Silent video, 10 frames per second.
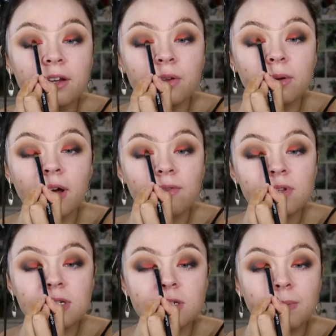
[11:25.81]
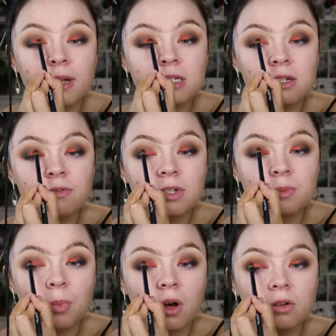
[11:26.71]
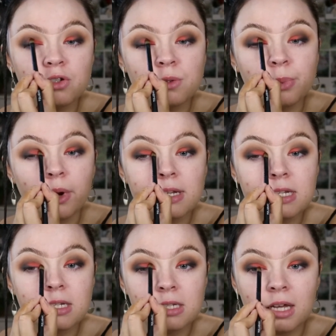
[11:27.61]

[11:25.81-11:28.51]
do have is expensive, it's bought through presents.